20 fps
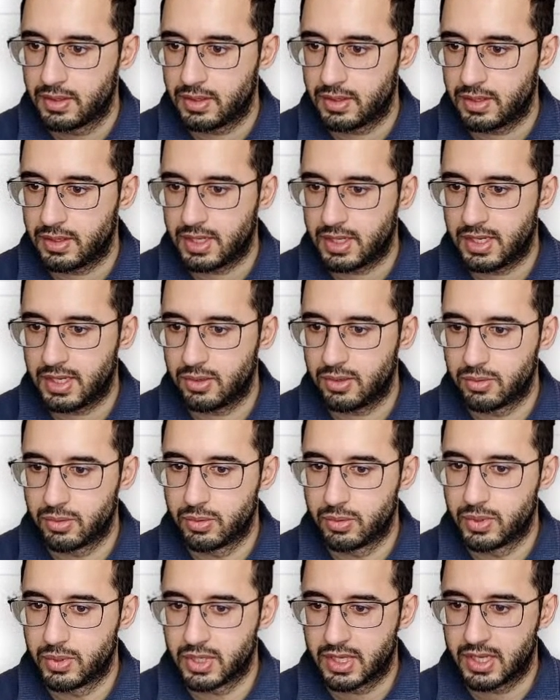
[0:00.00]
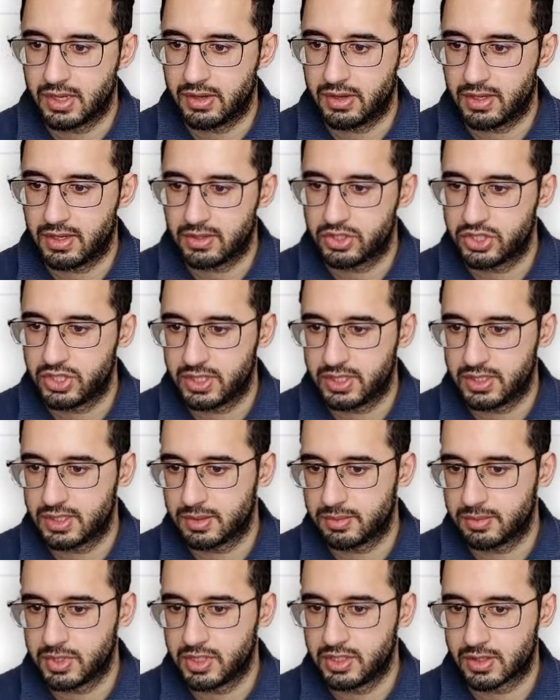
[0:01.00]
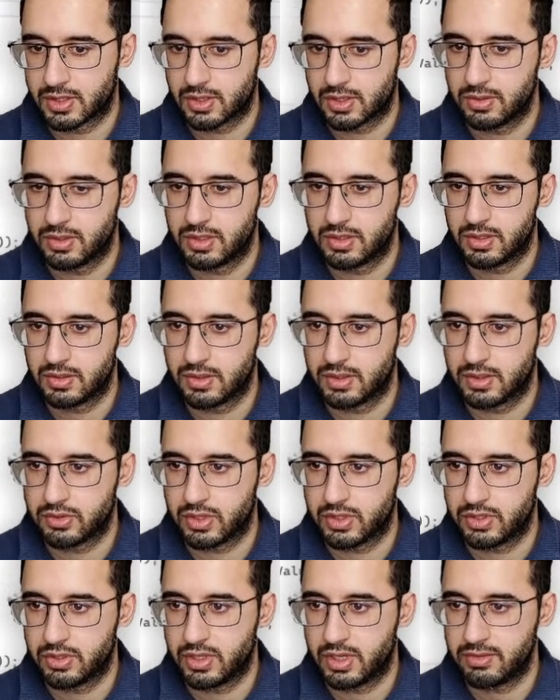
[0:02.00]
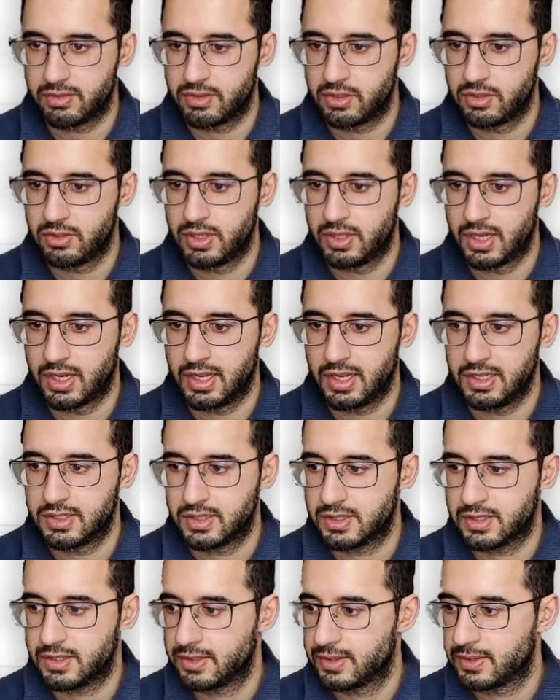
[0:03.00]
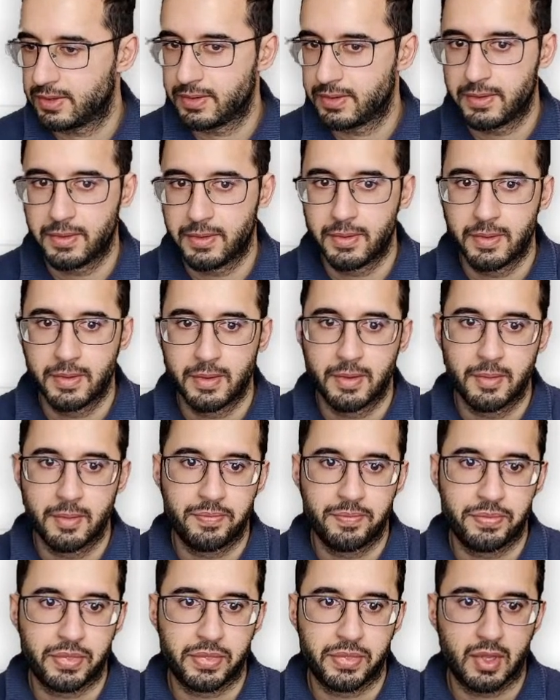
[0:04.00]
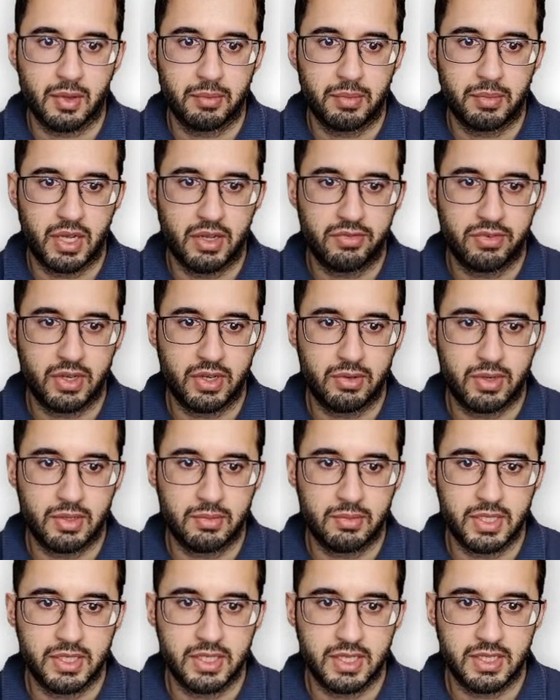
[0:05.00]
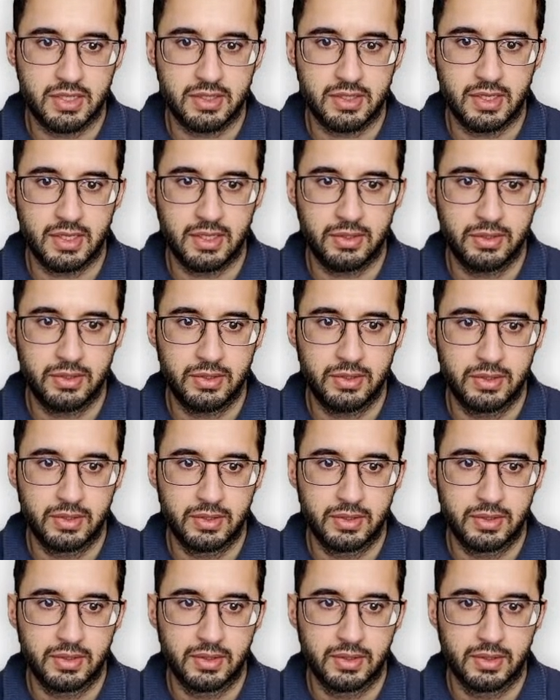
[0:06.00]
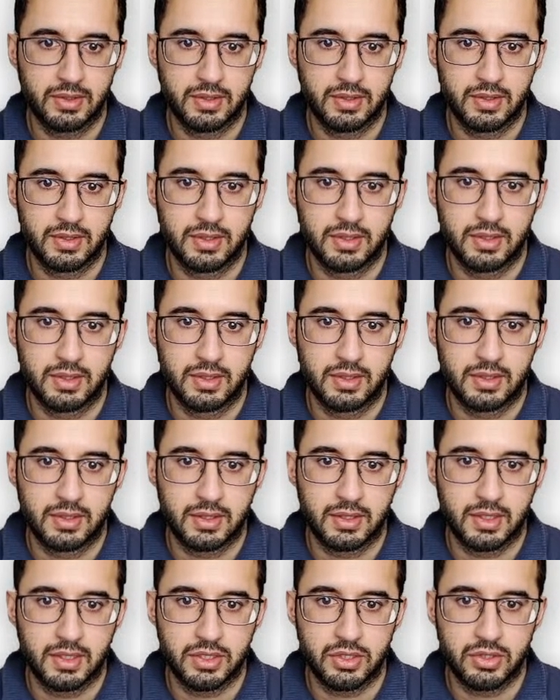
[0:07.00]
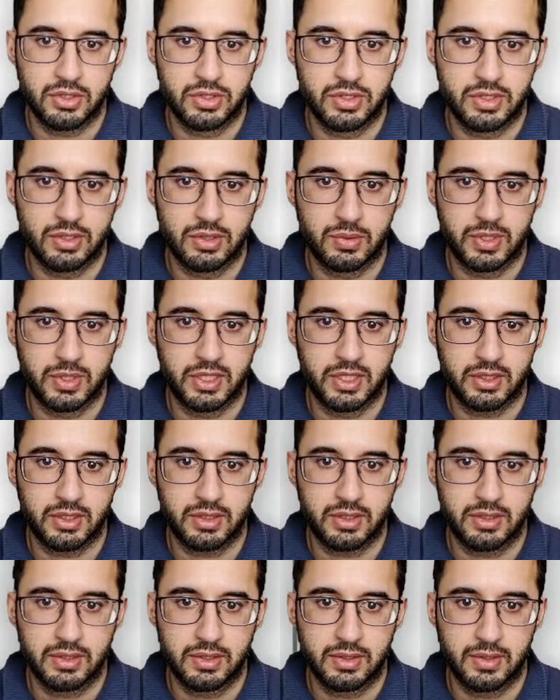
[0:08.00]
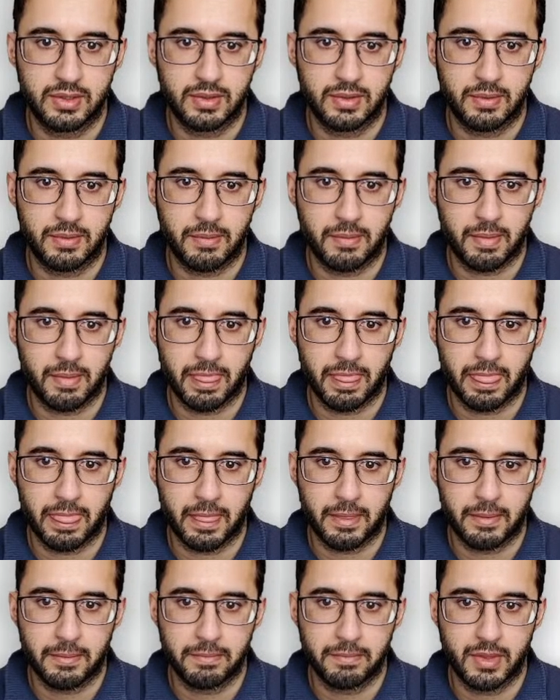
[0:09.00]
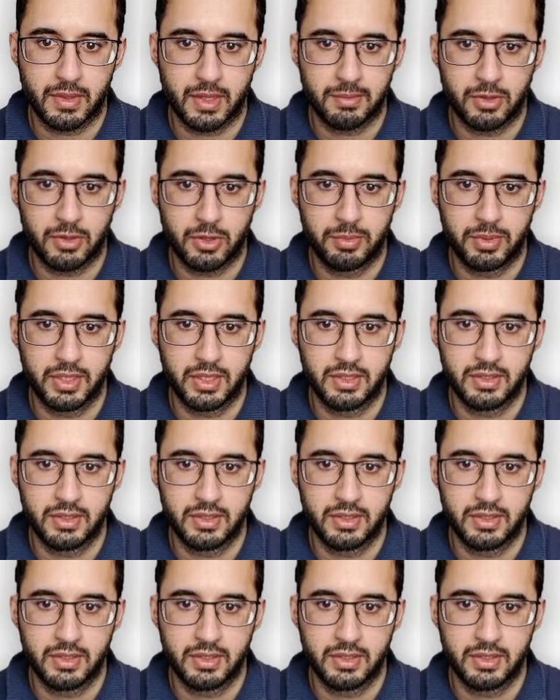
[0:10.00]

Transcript: I will work out how to share some of this code so I don't have to do that later. But if I run my tests now, they should still work. I'm hoping.